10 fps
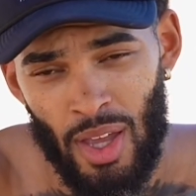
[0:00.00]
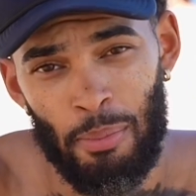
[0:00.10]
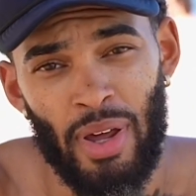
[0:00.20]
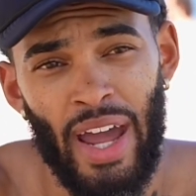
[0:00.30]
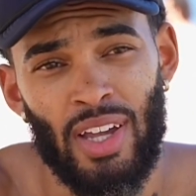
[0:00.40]

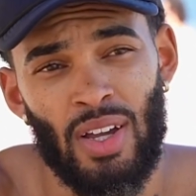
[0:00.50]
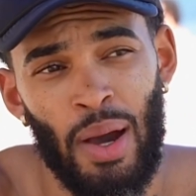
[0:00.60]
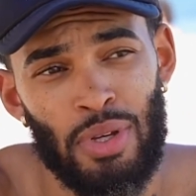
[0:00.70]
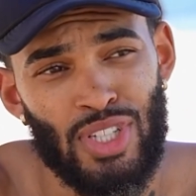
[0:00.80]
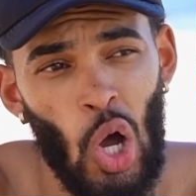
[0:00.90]
But I, I
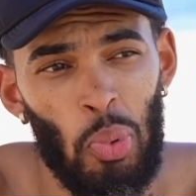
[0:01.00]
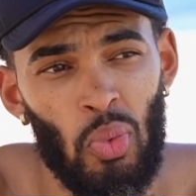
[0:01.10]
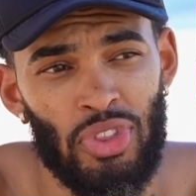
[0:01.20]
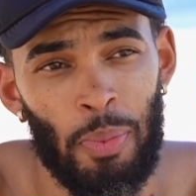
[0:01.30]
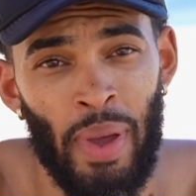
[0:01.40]
was coping
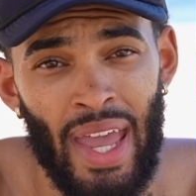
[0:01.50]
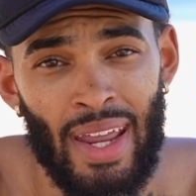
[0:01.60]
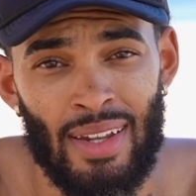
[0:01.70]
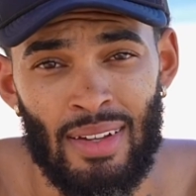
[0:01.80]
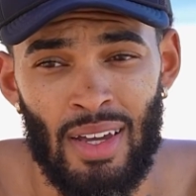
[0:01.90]
with the
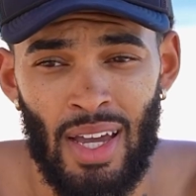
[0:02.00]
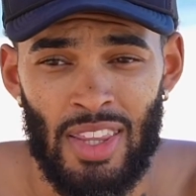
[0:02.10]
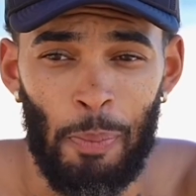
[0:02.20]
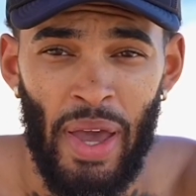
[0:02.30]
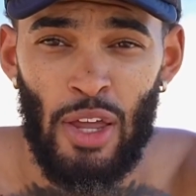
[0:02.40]
pain,
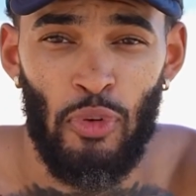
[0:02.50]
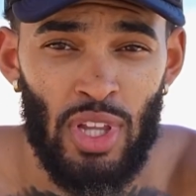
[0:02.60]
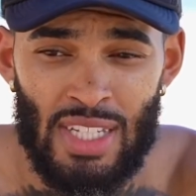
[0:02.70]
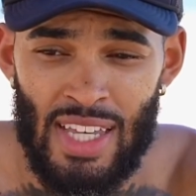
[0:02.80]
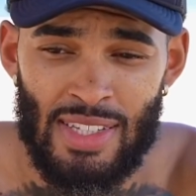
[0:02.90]
the painful
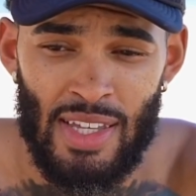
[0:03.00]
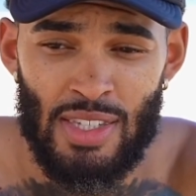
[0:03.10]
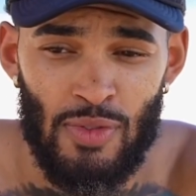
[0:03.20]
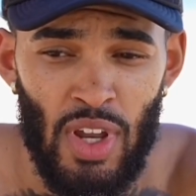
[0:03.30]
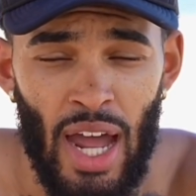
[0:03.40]

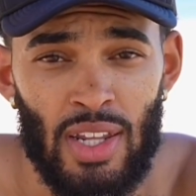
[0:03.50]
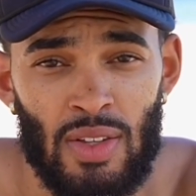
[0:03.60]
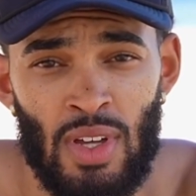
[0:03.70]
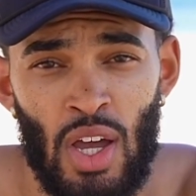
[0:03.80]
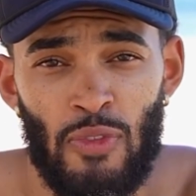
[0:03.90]
existence of not
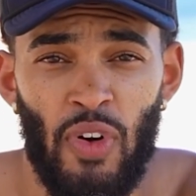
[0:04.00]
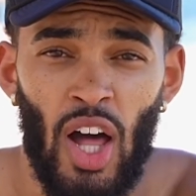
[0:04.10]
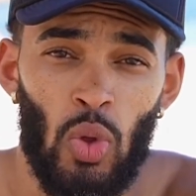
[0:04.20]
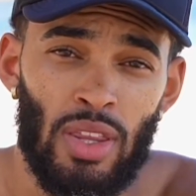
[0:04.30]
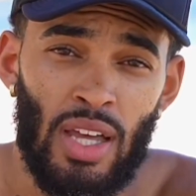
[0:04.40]

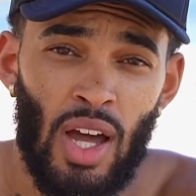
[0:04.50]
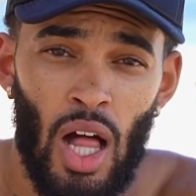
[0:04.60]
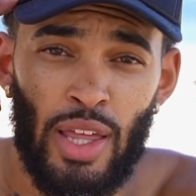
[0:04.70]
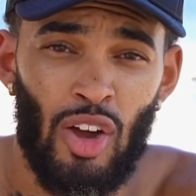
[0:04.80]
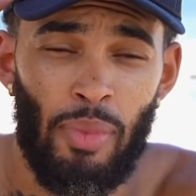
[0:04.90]
following the
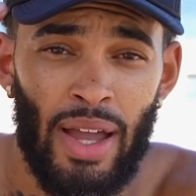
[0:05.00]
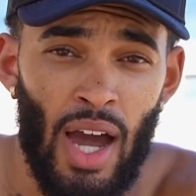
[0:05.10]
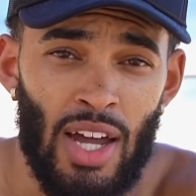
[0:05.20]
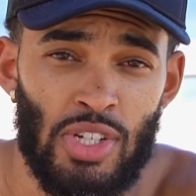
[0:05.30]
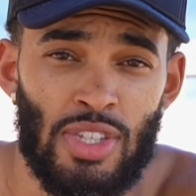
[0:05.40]
calling of my
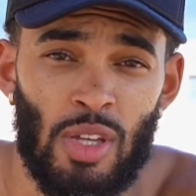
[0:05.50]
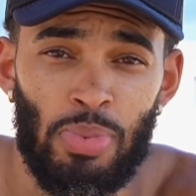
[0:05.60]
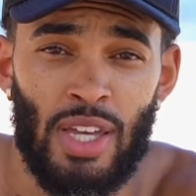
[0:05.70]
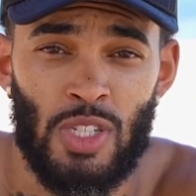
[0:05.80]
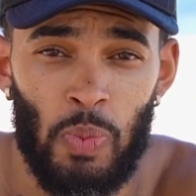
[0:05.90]
conscience to
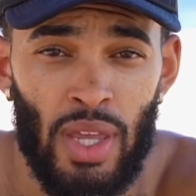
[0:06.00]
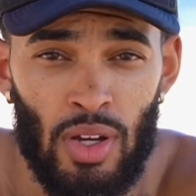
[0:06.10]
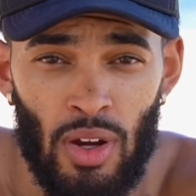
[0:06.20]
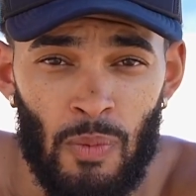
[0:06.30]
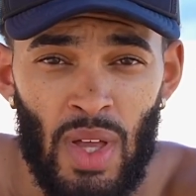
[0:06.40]
be a
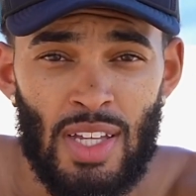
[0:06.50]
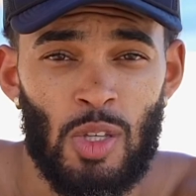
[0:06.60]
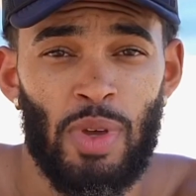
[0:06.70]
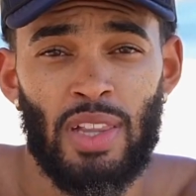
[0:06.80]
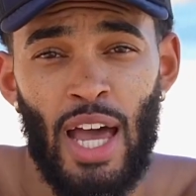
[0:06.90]
speaker,
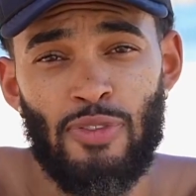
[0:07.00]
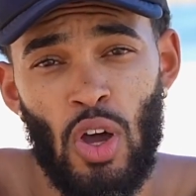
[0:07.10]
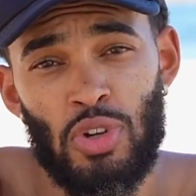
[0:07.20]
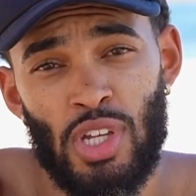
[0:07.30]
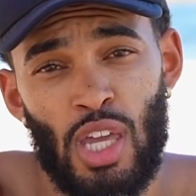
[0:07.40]
to be a life
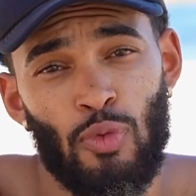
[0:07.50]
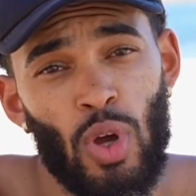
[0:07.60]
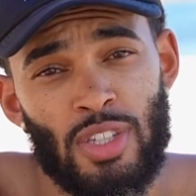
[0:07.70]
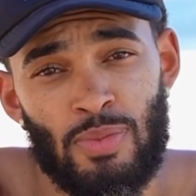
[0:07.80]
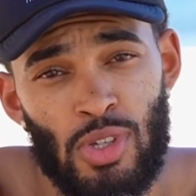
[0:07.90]
coach and give
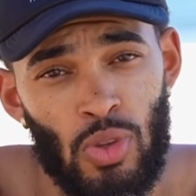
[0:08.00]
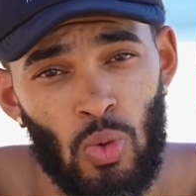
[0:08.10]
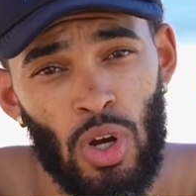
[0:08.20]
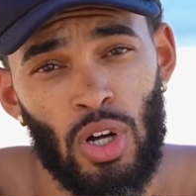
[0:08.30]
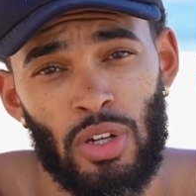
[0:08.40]
wisdom to the
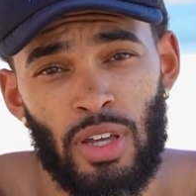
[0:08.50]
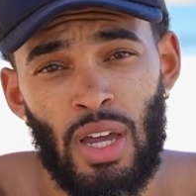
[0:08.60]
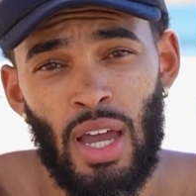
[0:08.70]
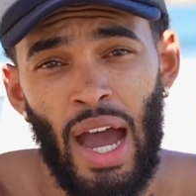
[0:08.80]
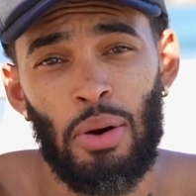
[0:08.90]
world.
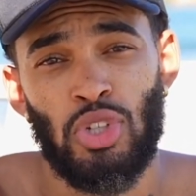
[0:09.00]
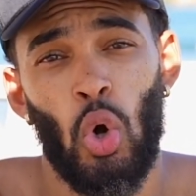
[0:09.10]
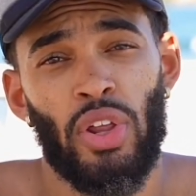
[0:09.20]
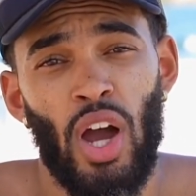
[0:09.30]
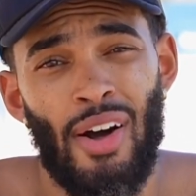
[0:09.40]
I was
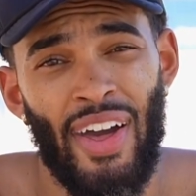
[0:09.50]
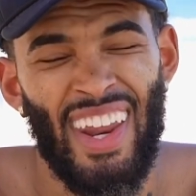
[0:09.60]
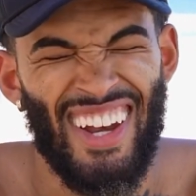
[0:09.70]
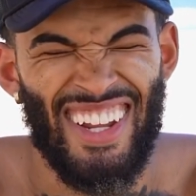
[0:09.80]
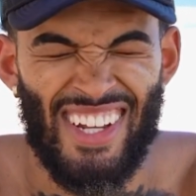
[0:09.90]
holding all that
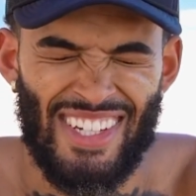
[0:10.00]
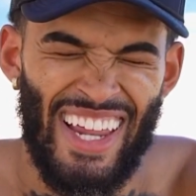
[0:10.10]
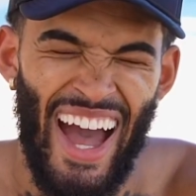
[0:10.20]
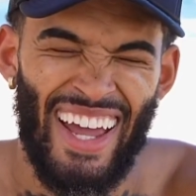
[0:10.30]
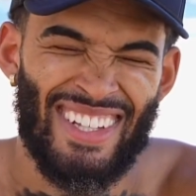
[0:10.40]
in and it just died